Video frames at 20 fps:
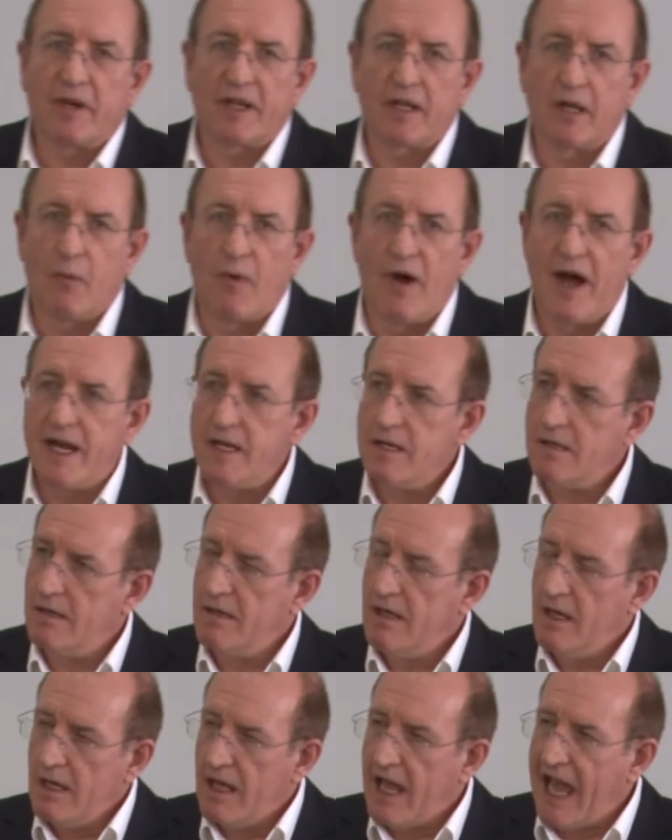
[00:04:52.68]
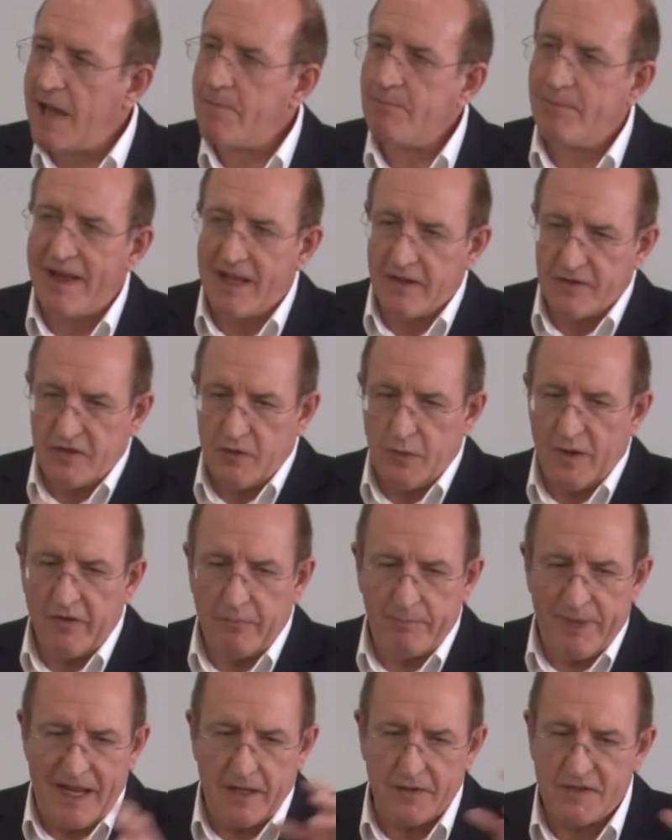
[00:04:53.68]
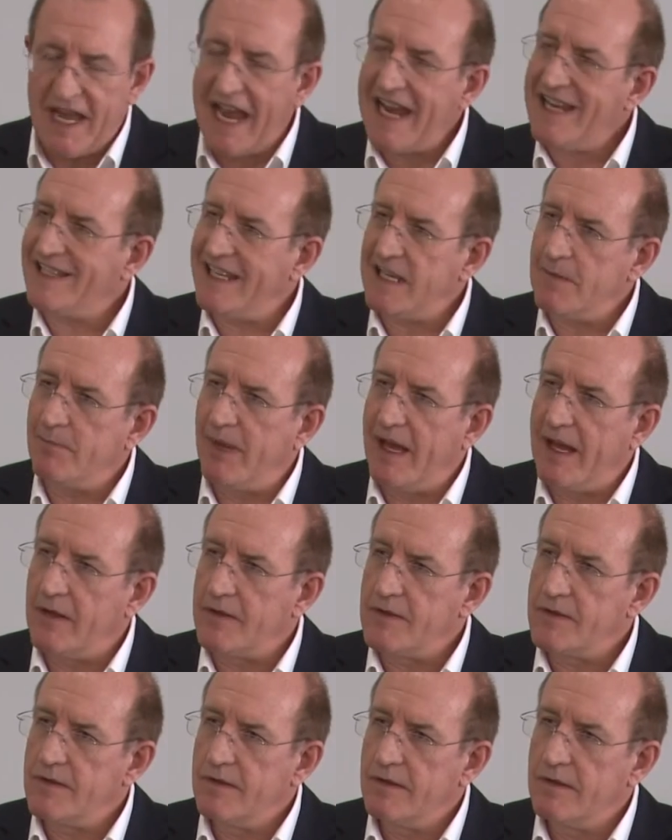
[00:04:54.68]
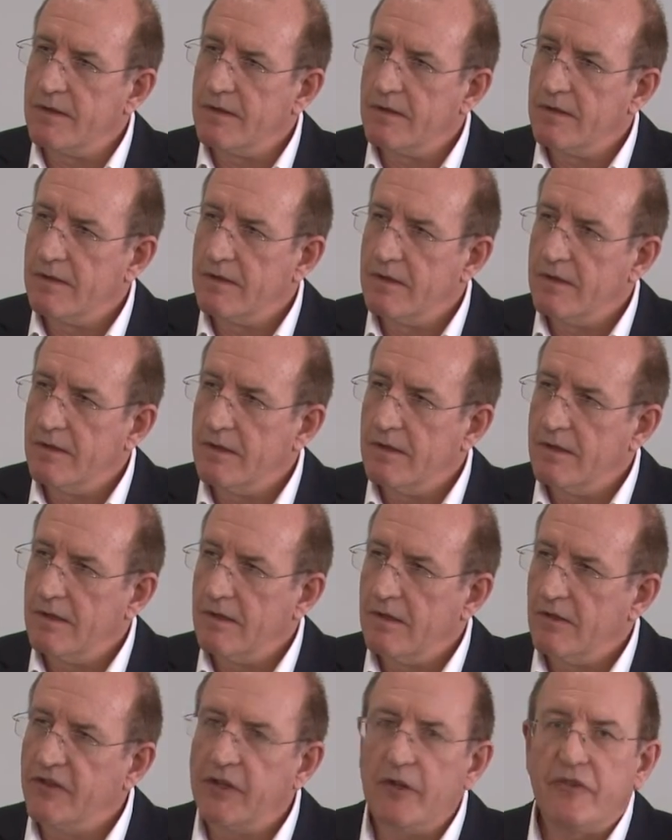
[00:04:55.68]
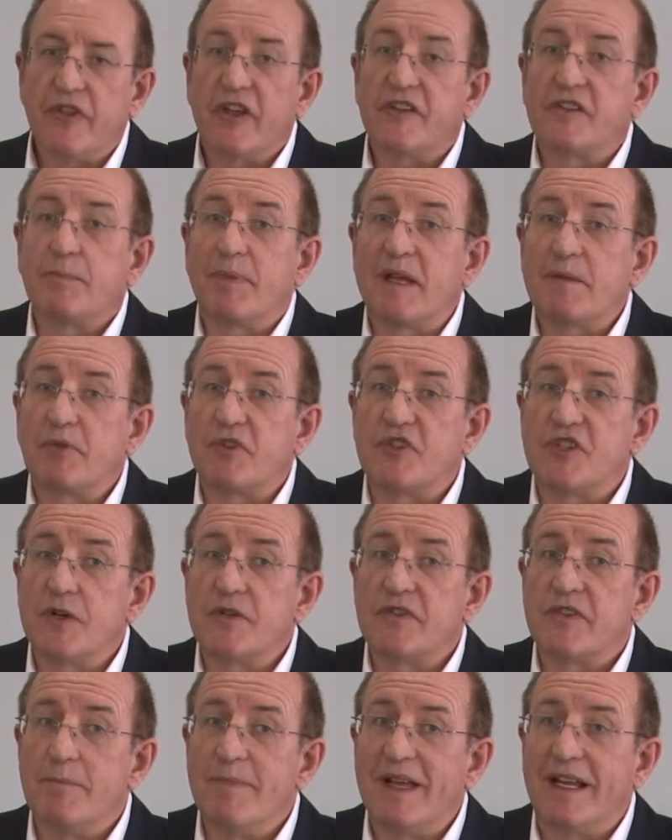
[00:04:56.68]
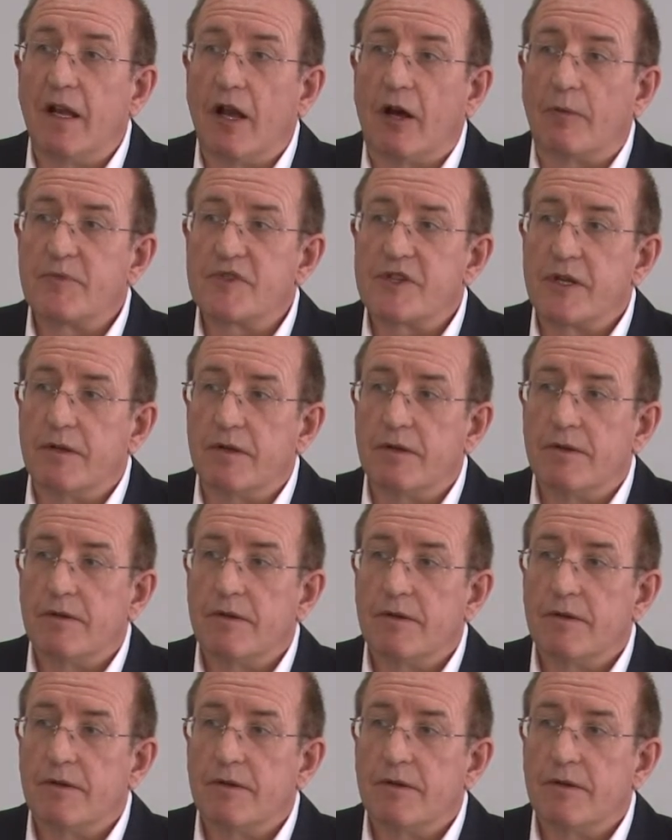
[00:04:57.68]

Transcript: bottle of wine, £8, £12, £18, 2/3 of people choose the middle option.